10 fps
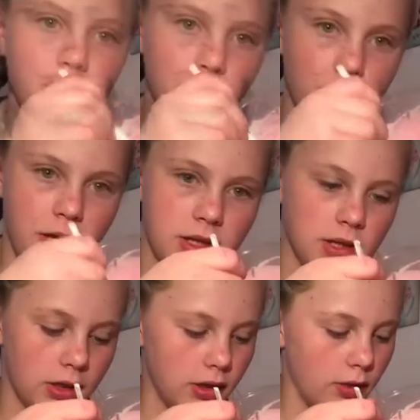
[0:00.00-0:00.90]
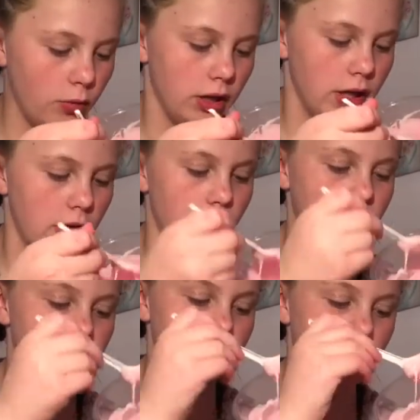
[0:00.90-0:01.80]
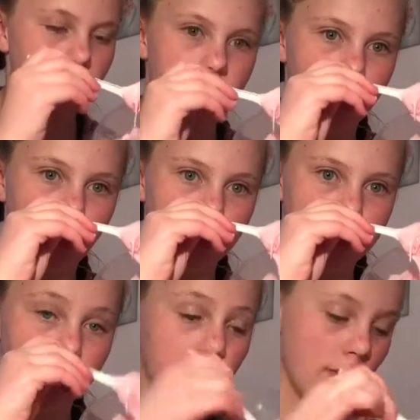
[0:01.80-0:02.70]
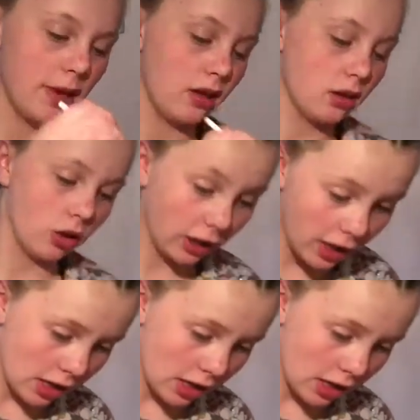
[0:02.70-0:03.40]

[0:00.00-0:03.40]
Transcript: So basically when I mixed in the red, I got this pretty baby pink colour,